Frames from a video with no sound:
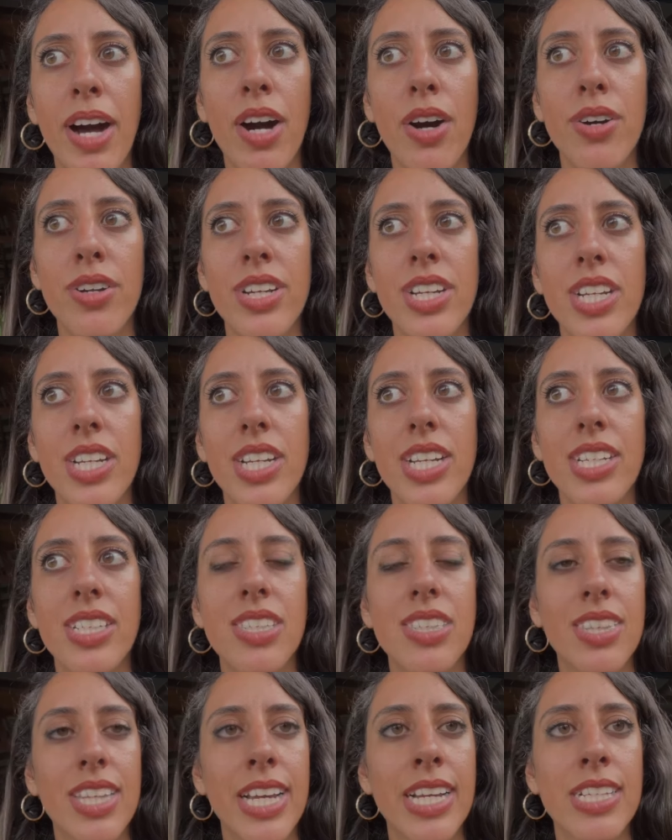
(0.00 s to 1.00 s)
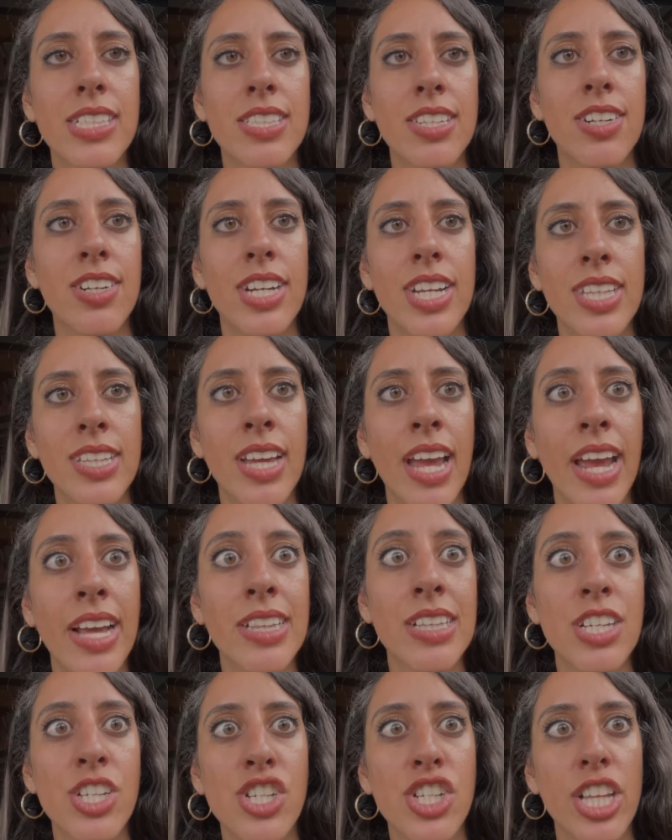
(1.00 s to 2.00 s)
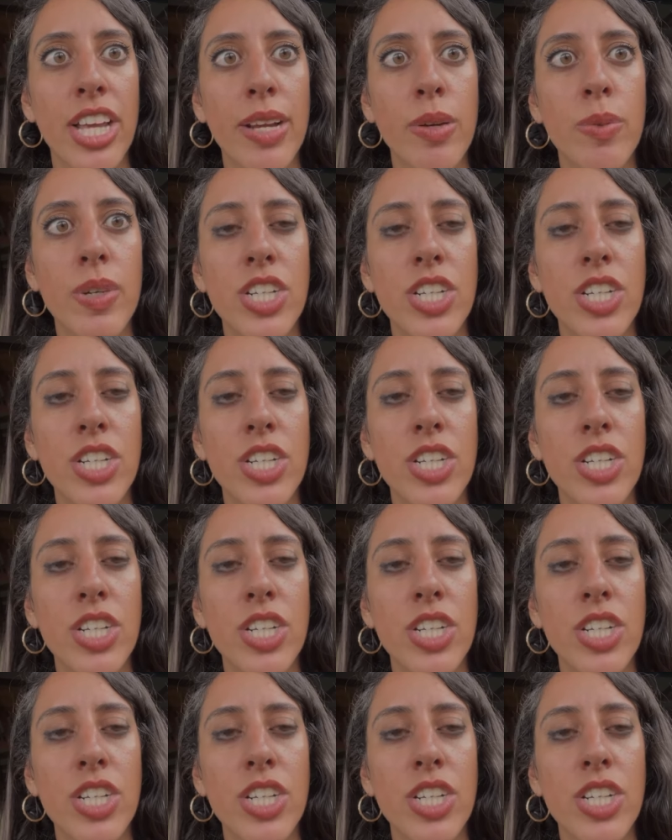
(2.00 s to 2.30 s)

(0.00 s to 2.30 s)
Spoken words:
is things that are in the English language.